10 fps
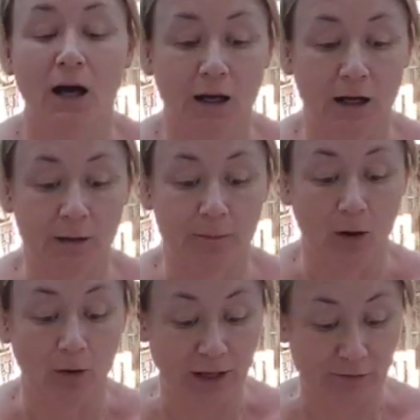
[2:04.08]
um,
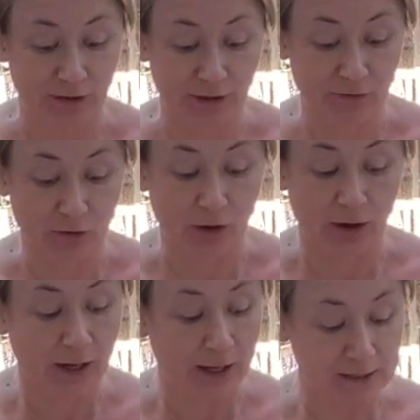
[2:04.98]
on everything I've got.
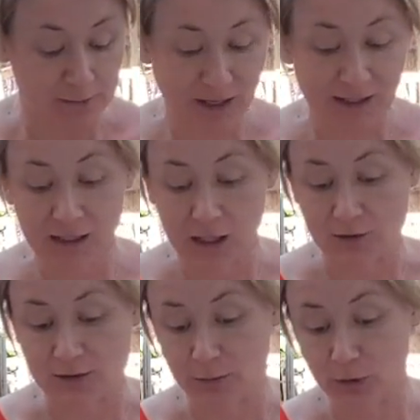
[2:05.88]
It's mainly
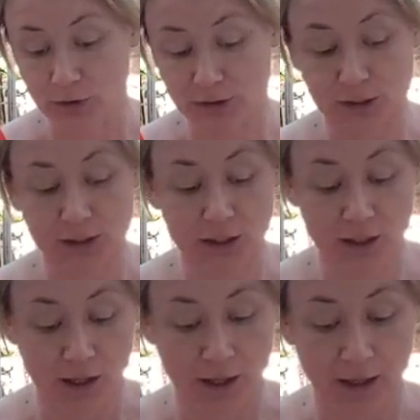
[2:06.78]
clothes and books.
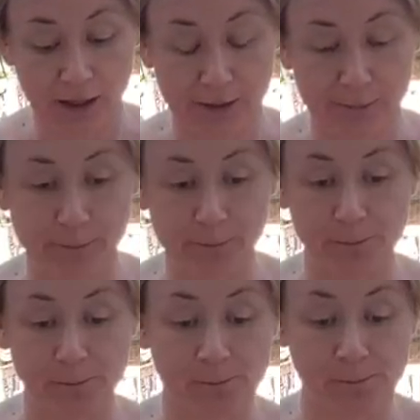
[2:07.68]
Um,
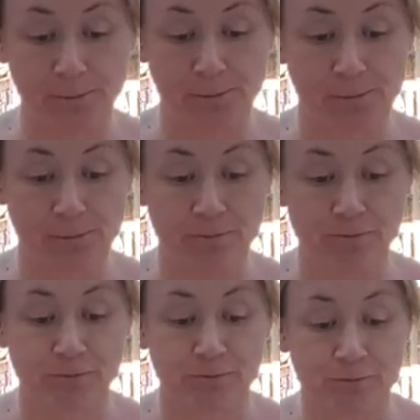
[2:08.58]

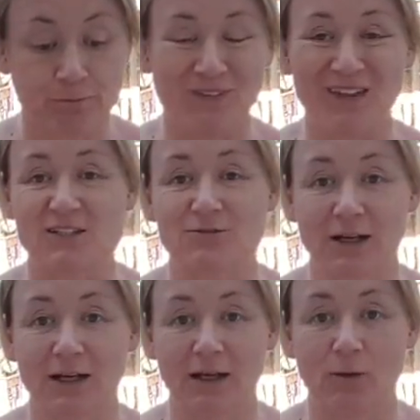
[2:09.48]
but that's
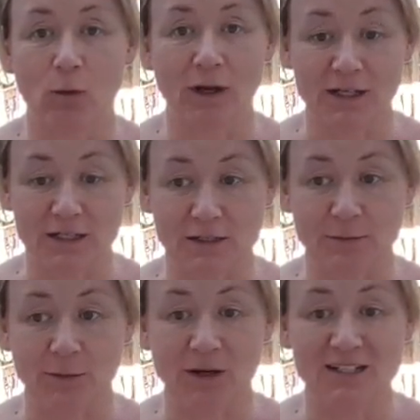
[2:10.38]
really all I need at the
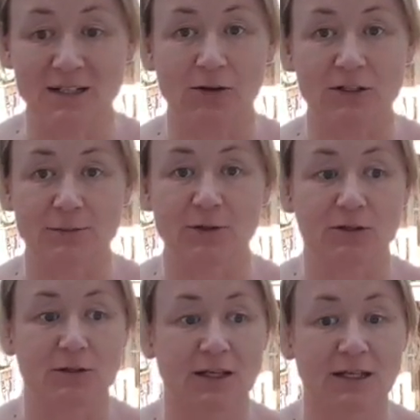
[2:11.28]
moment. I did look at some of the
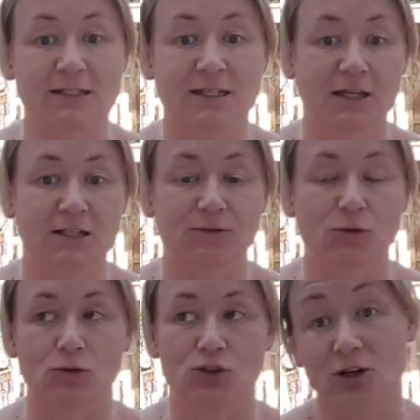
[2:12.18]
kids things
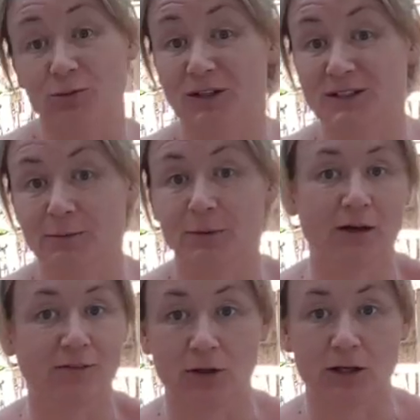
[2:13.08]
for child minding, but
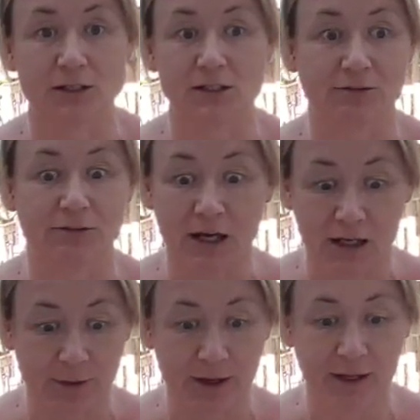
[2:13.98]
I've got loads of stuff
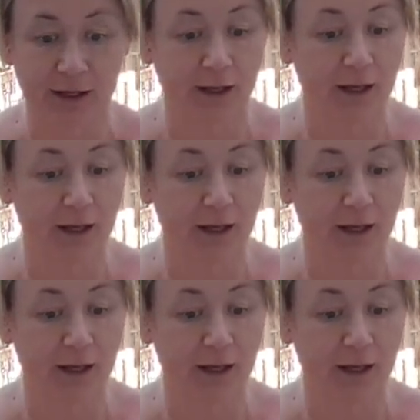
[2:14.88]
anyway